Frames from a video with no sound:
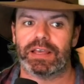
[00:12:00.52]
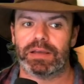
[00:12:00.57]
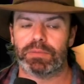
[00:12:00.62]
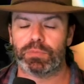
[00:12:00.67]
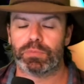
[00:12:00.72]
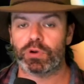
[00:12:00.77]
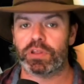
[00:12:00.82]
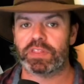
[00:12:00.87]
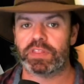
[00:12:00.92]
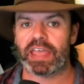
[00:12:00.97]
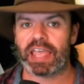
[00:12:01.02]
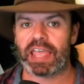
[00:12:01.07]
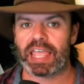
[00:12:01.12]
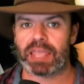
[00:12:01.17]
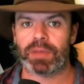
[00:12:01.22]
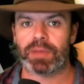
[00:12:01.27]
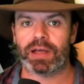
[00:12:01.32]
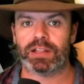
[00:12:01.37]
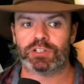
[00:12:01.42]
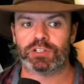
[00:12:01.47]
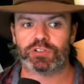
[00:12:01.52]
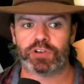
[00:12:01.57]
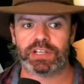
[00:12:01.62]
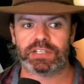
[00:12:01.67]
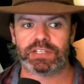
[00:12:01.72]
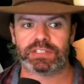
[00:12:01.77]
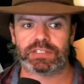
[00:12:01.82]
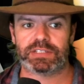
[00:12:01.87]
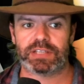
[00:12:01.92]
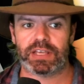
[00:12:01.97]
put in their email
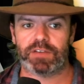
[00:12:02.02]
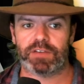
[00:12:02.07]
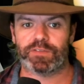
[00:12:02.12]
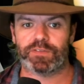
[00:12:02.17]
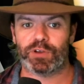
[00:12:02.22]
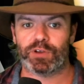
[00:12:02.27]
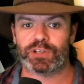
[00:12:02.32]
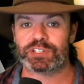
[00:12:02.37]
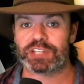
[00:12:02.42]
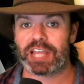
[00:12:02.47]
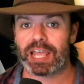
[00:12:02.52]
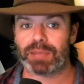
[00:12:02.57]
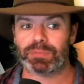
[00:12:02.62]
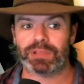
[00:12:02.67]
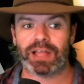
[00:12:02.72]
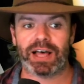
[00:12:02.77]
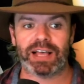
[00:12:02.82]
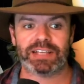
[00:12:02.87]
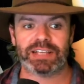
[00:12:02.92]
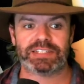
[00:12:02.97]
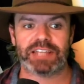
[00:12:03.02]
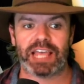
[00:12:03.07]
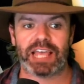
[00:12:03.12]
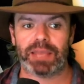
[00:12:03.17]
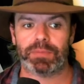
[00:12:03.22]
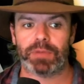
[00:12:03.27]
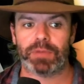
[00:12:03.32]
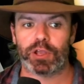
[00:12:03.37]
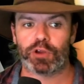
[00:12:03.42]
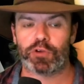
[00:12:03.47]
address, first name, last
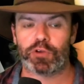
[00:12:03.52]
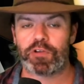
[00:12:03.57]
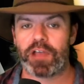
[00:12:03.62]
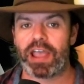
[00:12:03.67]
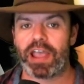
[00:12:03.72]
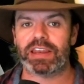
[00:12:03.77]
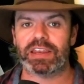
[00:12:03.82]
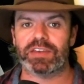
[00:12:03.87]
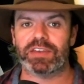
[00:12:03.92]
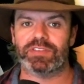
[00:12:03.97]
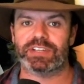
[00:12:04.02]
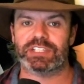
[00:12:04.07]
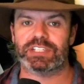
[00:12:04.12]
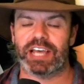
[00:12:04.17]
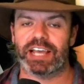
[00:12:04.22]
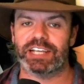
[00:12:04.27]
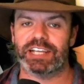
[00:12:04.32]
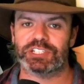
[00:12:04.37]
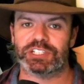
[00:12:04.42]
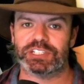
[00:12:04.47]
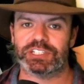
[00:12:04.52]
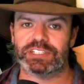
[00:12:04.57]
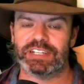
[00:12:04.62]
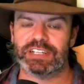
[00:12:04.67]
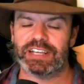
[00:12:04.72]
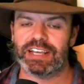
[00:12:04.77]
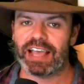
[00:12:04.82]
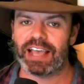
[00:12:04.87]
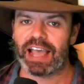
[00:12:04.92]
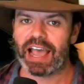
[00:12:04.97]
name, create invitation,
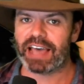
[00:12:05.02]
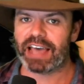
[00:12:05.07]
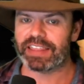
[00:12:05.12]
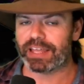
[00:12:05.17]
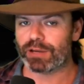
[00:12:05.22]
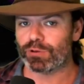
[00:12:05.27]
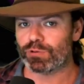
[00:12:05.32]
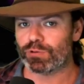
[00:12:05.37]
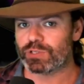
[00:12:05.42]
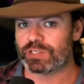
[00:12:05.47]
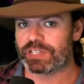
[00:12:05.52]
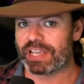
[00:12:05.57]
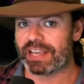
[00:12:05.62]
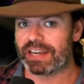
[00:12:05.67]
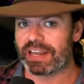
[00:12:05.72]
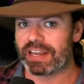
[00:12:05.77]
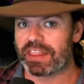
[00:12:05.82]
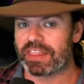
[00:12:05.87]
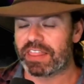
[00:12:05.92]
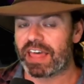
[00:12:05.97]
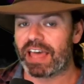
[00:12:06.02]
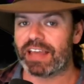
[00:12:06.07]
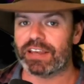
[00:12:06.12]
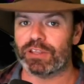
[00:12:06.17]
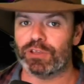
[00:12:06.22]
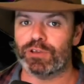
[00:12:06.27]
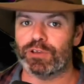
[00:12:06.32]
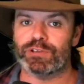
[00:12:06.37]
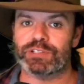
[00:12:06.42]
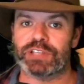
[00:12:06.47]
and that'll send that
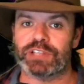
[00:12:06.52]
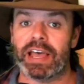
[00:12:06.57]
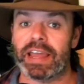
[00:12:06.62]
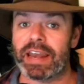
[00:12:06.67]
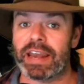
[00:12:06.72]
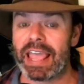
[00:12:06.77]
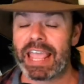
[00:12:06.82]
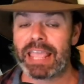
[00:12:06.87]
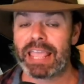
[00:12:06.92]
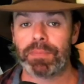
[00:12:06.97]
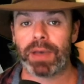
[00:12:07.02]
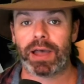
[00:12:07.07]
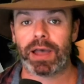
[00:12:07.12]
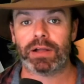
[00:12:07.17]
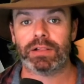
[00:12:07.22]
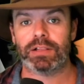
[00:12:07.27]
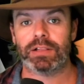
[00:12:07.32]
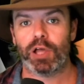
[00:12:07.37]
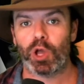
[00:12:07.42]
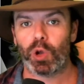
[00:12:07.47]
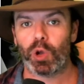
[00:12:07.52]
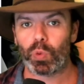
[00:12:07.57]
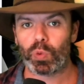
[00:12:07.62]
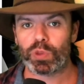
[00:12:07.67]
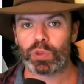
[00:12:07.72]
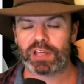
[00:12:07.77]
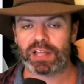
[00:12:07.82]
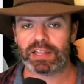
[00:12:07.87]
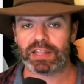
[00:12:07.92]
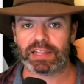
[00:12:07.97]
user an email
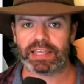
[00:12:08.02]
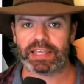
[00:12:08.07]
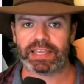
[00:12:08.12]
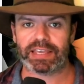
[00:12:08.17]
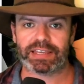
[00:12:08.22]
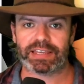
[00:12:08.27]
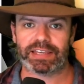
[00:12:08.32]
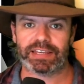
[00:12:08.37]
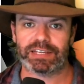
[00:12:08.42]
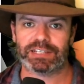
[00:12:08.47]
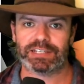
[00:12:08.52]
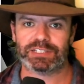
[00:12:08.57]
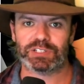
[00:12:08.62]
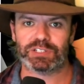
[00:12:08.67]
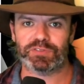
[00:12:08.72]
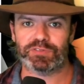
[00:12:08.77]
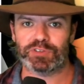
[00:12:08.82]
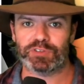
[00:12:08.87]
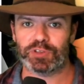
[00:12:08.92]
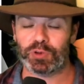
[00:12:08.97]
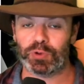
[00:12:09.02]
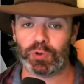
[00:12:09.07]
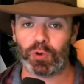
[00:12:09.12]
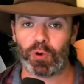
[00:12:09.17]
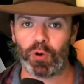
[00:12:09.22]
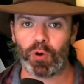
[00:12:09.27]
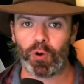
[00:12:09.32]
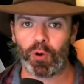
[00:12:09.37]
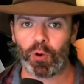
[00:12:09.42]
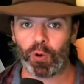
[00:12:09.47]
with a link to view
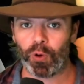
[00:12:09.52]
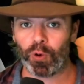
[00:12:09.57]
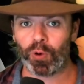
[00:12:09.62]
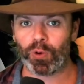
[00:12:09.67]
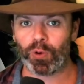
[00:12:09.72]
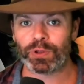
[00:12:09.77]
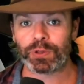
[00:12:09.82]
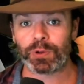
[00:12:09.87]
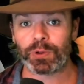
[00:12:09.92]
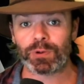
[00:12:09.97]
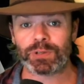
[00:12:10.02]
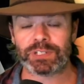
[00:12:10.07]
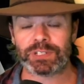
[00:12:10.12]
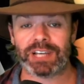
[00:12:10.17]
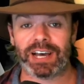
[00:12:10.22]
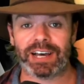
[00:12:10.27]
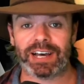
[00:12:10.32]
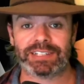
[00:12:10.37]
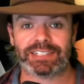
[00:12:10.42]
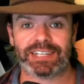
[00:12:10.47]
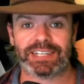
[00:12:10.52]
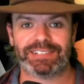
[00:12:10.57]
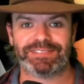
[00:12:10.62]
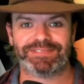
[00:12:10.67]
all your data.